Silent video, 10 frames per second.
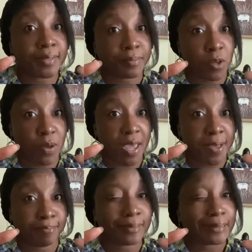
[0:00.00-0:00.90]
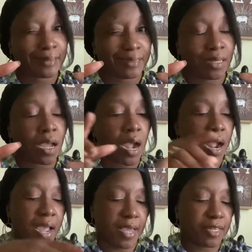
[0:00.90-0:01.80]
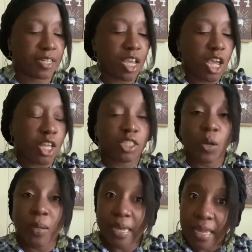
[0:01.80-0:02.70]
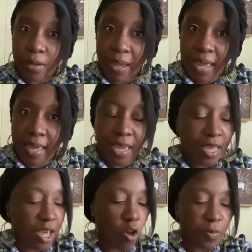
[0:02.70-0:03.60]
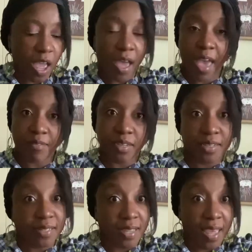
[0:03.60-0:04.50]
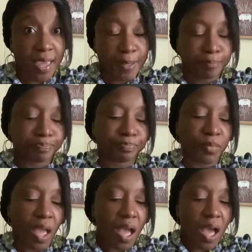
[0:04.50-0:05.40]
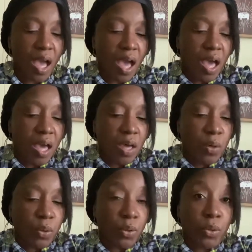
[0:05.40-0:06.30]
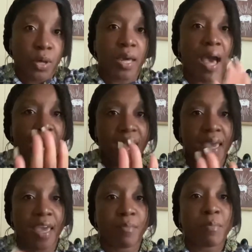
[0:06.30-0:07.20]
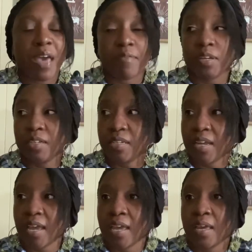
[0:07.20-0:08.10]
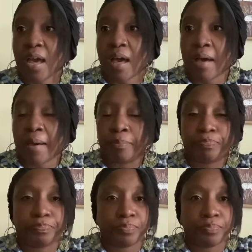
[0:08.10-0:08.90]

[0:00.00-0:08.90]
Okay? All right. So anyway, hope y'all having a good day. Whew, I am. I'm having a good day. Um,